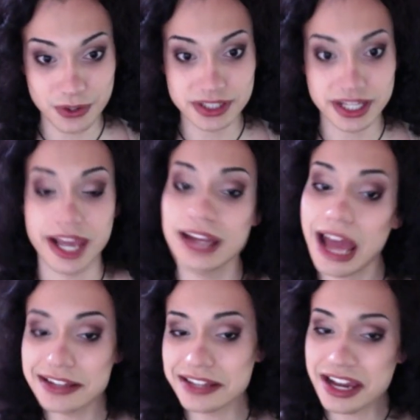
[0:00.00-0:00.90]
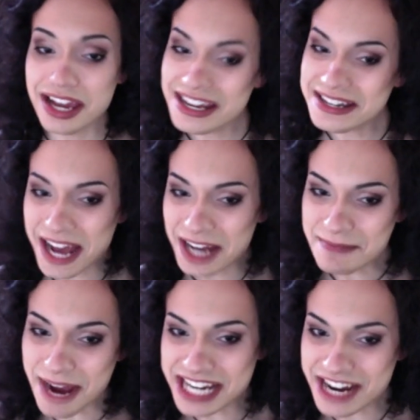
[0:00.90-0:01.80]
And as a
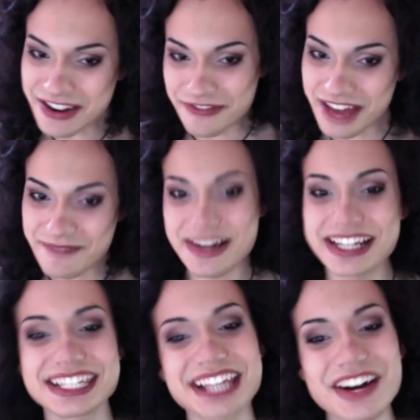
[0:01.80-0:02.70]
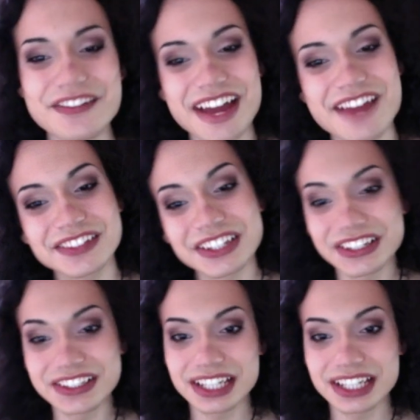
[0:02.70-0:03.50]
non-binary femme myself, I've learned,